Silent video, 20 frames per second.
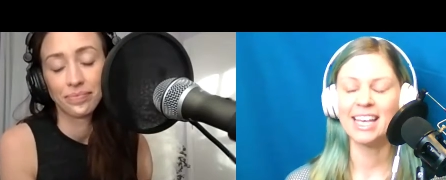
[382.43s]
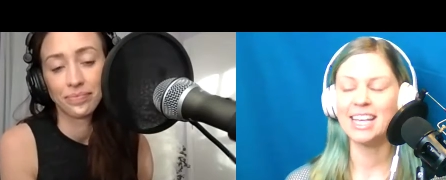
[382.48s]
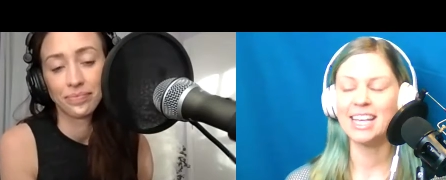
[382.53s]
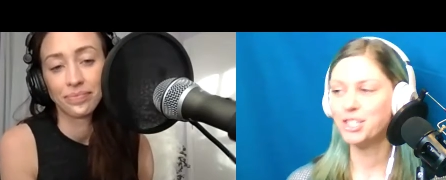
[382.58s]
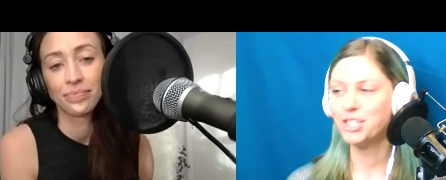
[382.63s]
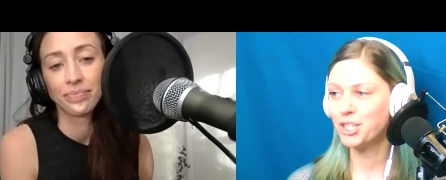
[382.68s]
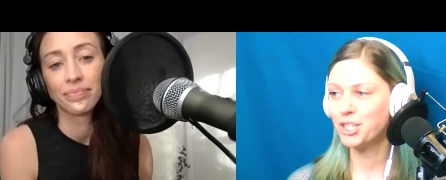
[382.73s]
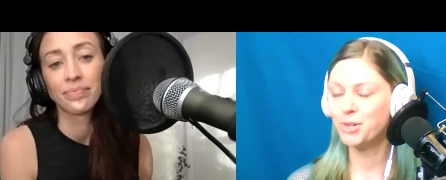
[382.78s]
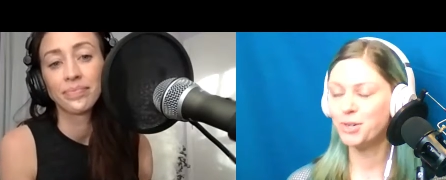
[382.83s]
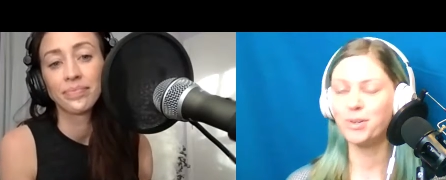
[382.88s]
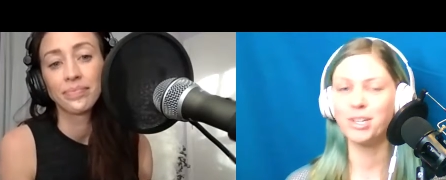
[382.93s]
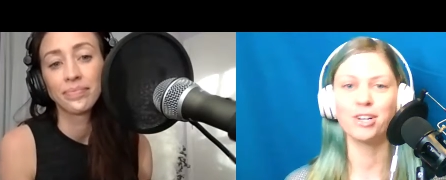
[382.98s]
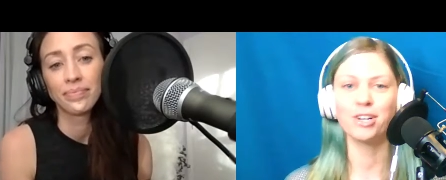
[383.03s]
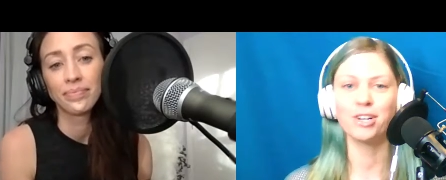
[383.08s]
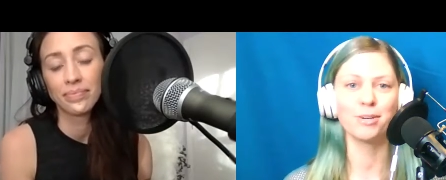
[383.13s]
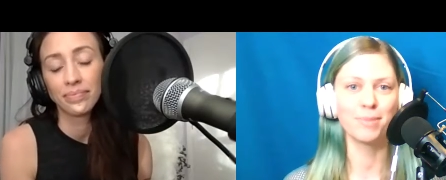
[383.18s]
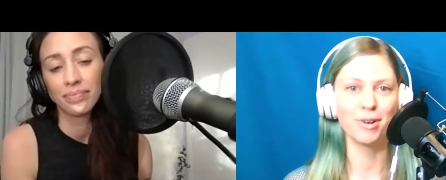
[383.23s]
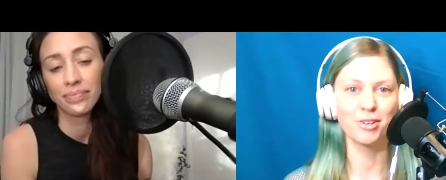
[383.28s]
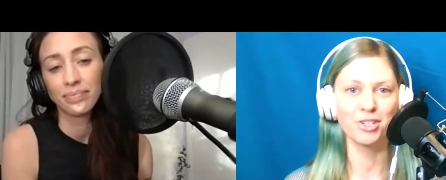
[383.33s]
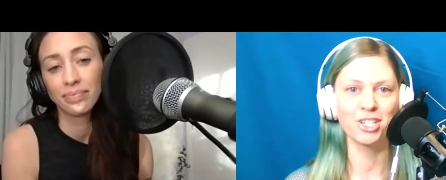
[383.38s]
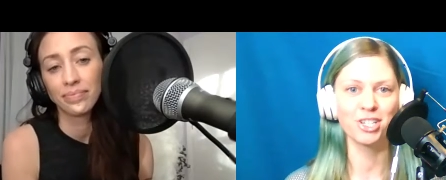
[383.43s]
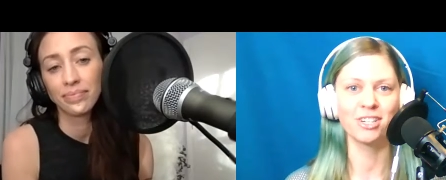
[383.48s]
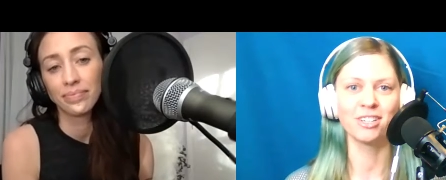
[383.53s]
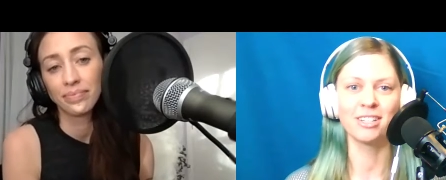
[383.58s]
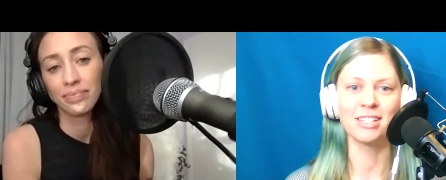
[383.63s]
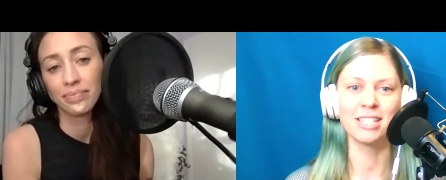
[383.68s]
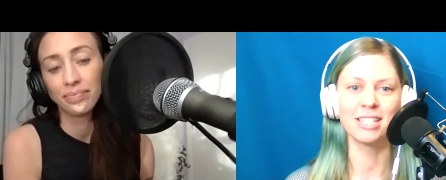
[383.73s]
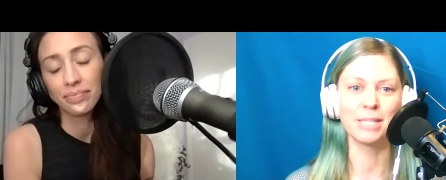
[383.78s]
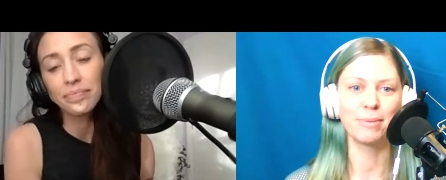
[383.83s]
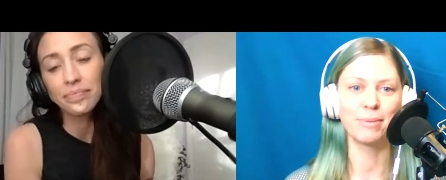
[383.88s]
Speaker 1: to your
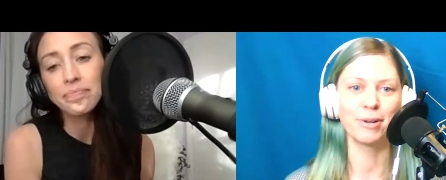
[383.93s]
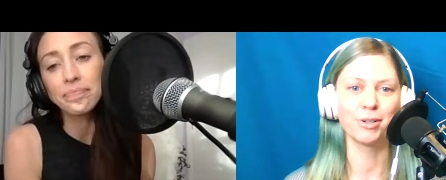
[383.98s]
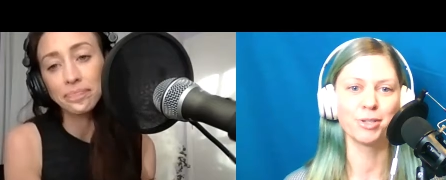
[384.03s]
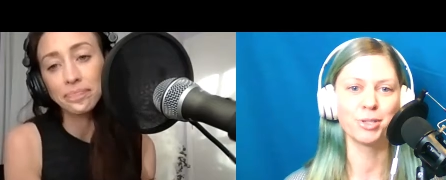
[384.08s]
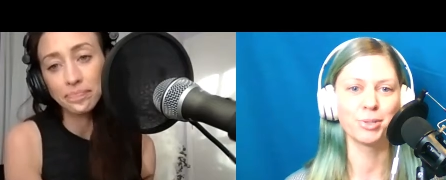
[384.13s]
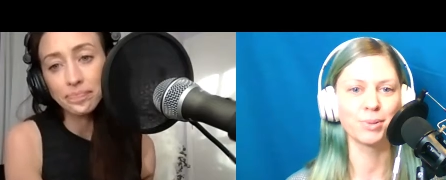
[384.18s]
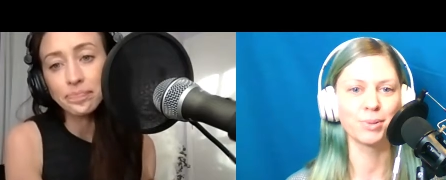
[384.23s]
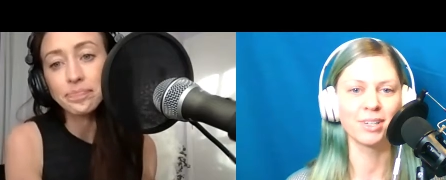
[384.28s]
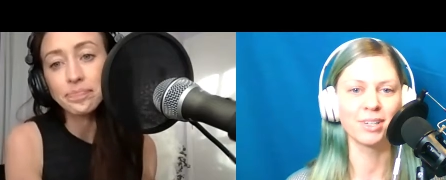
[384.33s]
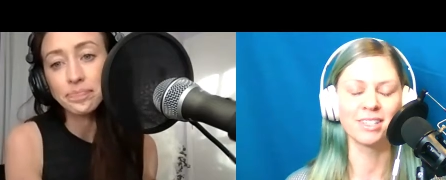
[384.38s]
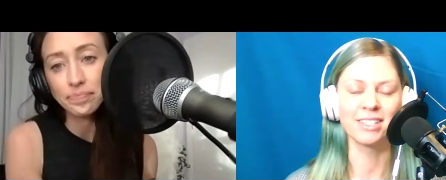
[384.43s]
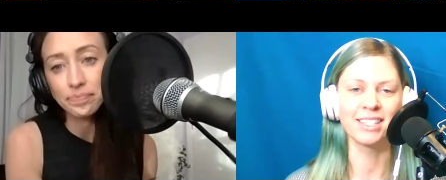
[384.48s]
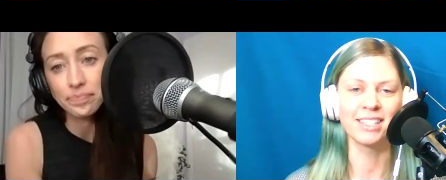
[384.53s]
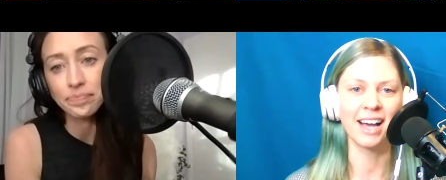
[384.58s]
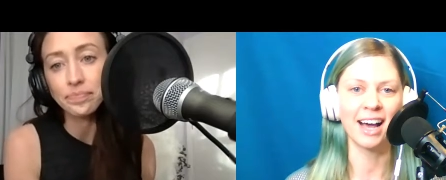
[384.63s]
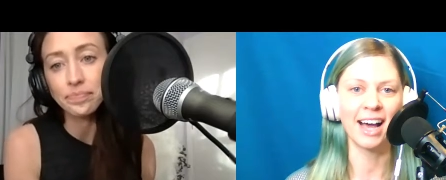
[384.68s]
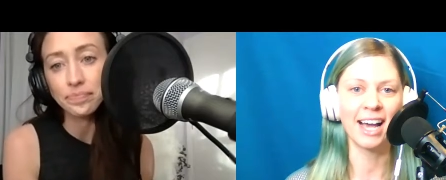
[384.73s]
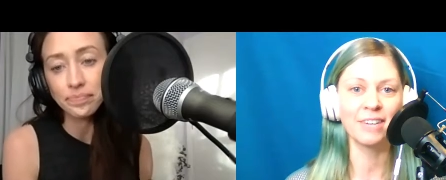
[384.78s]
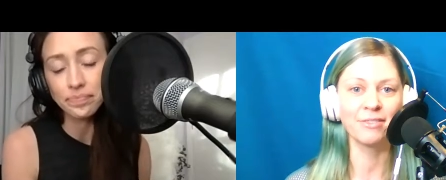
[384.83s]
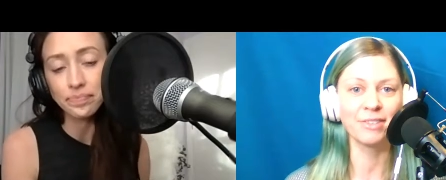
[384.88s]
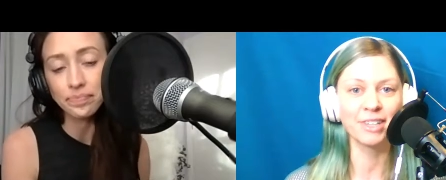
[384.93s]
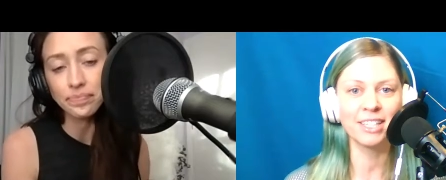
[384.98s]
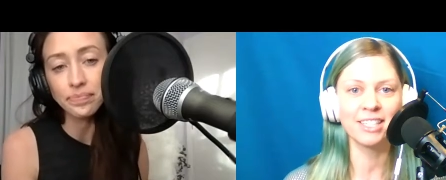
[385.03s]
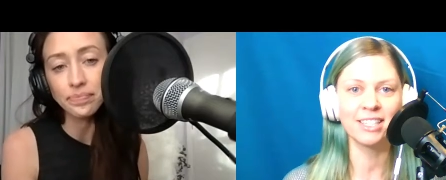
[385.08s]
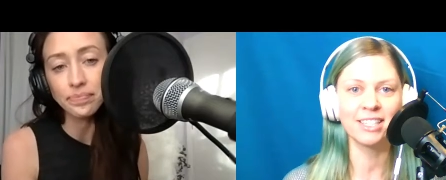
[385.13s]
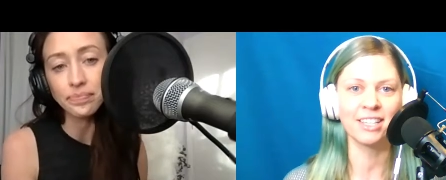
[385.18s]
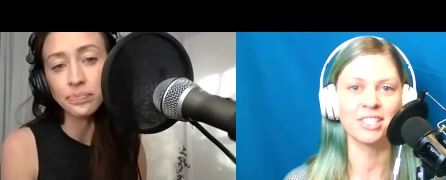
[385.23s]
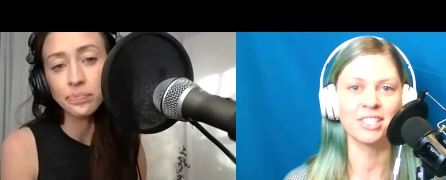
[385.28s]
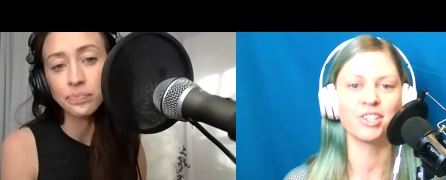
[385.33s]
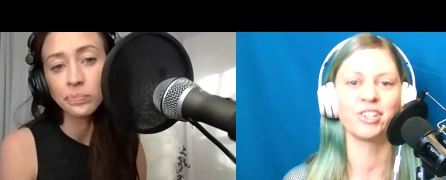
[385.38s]
emotional and spiritual side
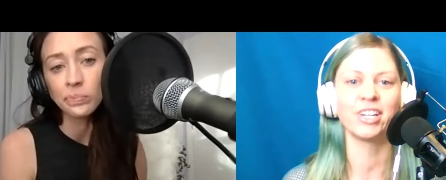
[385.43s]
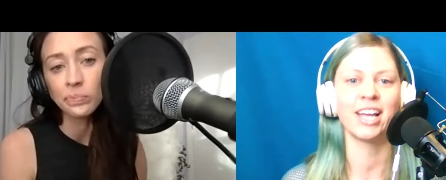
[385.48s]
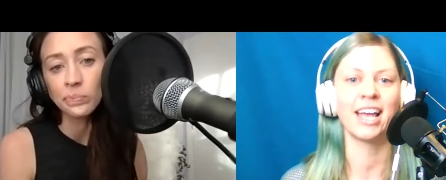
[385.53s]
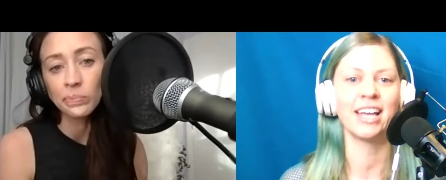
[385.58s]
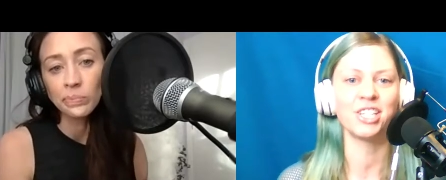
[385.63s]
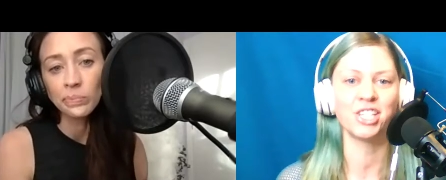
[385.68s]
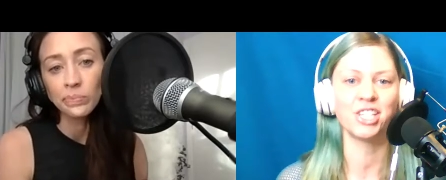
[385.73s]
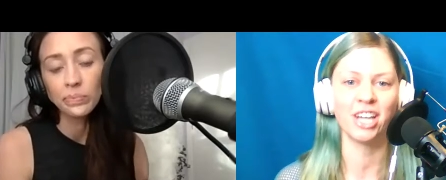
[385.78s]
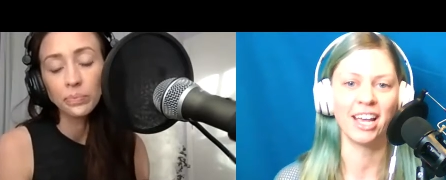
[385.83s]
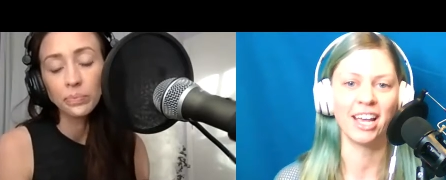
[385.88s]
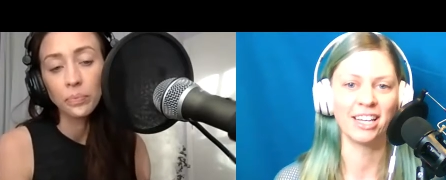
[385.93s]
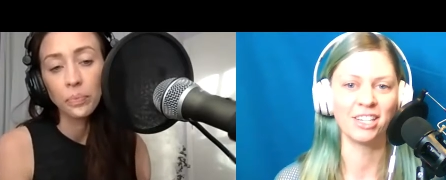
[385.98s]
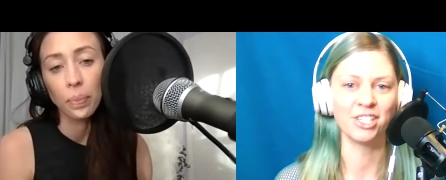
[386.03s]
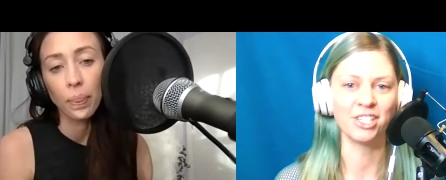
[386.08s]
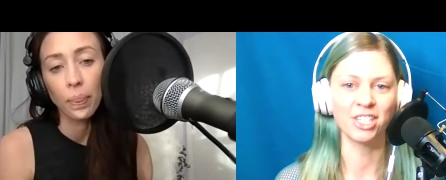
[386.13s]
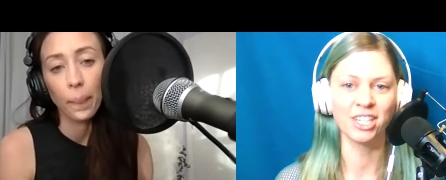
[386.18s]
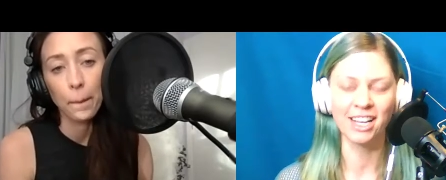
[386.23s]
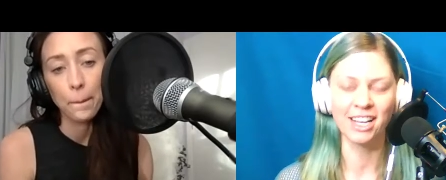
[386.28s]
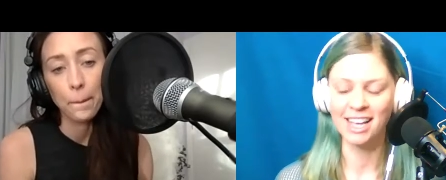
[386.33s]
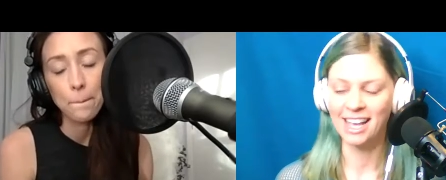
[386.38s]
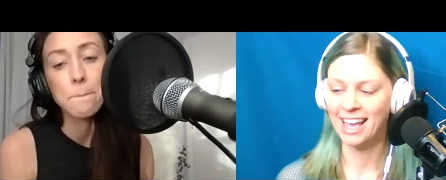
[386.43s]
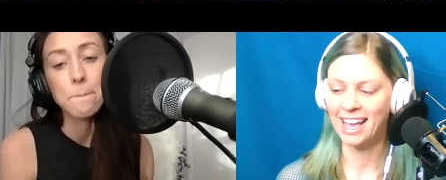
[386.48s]
really does create change